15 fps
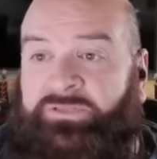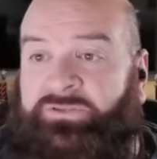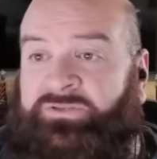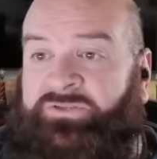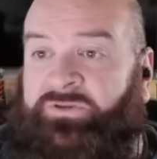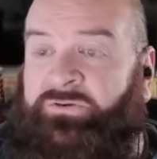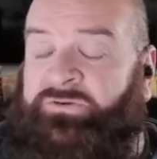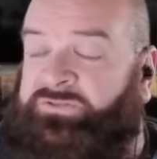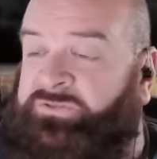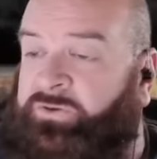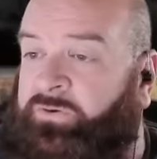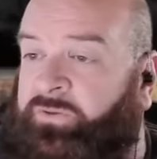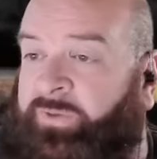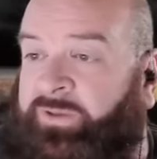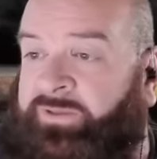Is there a
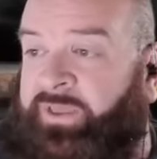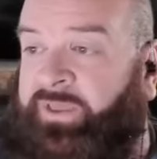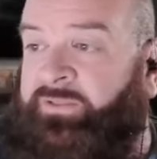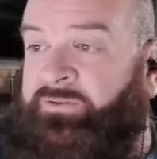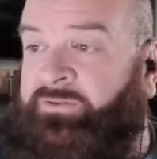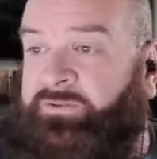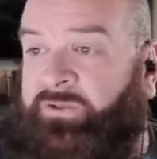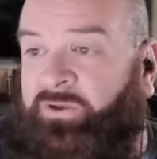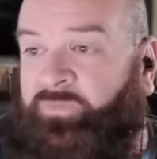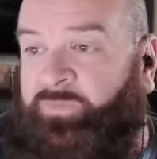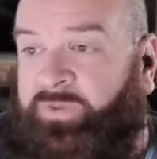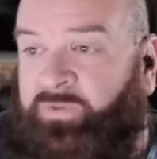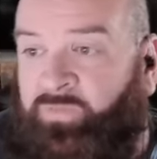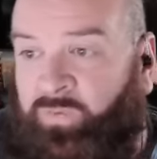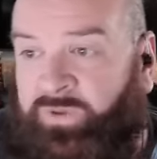story about Caitlin Clark
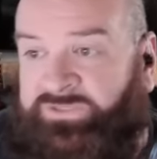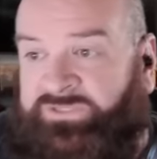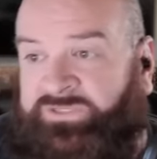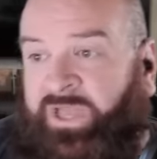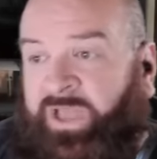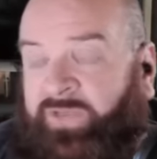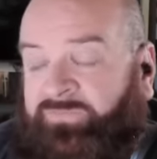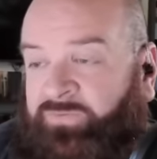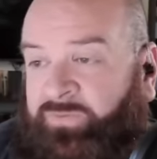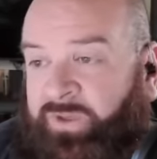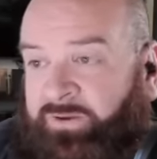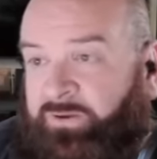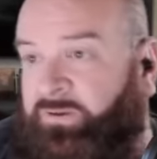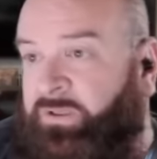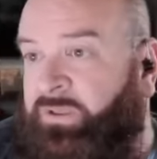being one shy of the
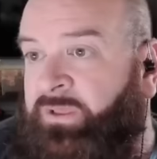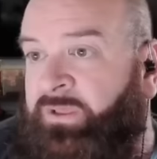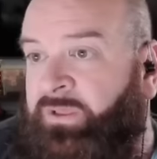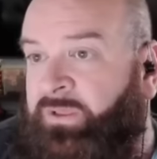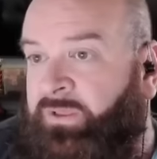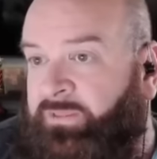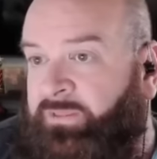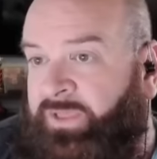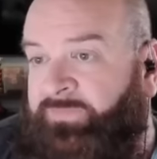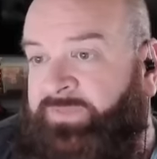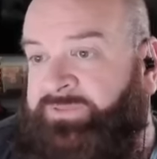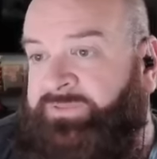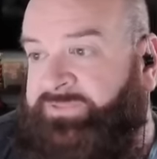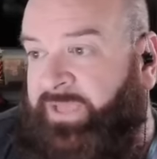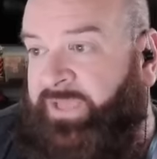record? Let
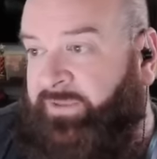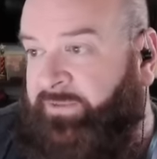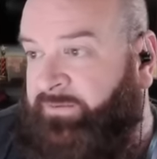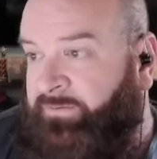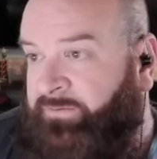me check.